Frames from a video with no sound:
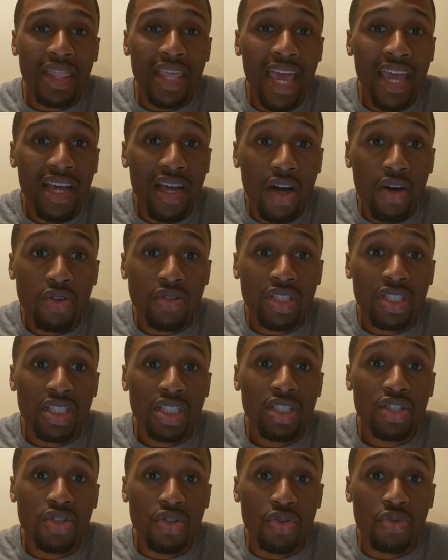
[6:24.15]
That
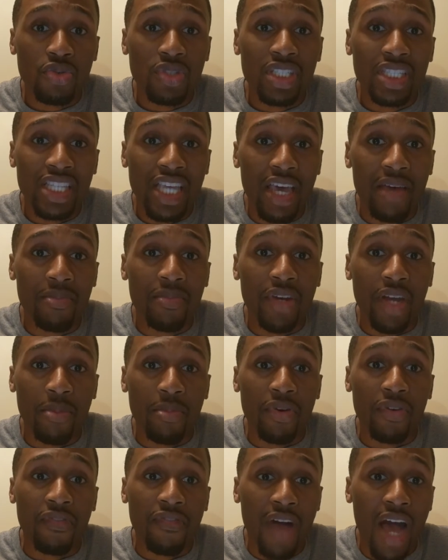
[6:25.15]
goes to step
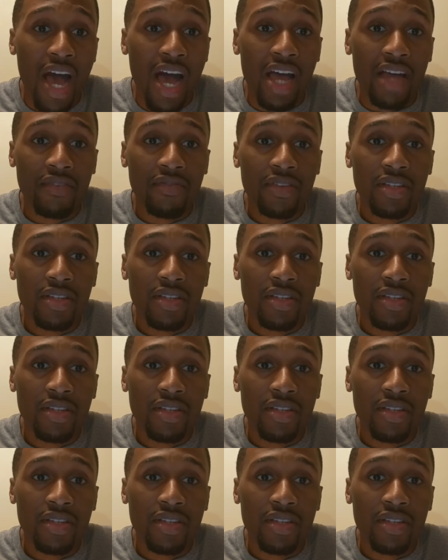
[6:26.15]
number 5.